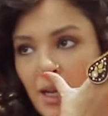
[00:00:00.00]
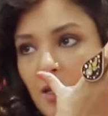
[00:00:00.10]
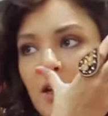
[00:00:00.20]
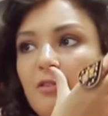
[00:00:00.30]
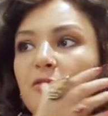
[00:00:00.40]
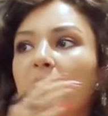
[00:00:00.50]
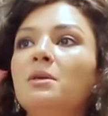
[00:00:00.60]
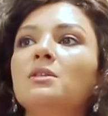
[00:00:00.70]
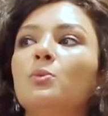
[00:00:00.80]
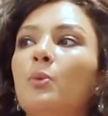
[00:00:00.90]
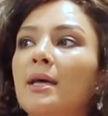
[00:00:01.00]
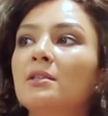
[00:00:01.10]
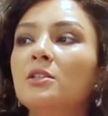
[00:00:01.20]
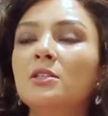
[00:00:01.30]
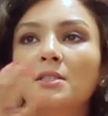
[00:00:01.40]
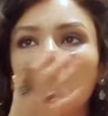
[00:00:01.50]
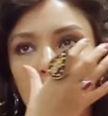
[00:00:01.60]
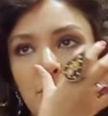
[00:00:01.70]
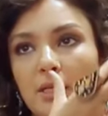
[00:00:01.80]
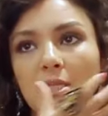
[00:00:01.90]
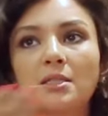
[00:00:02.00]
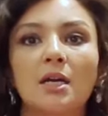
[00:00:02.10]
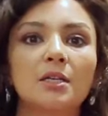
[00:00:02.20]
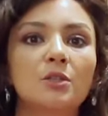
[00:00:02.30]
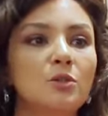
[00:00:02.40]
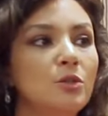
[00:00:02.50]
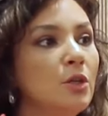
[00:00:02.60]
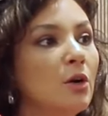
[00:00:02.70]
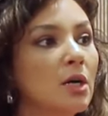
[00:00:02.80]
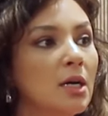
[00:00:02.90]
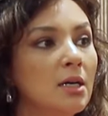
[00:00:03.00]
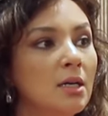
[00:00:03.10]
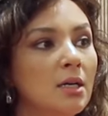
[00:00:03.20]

a lot of famous Western celebrities started to do yoga.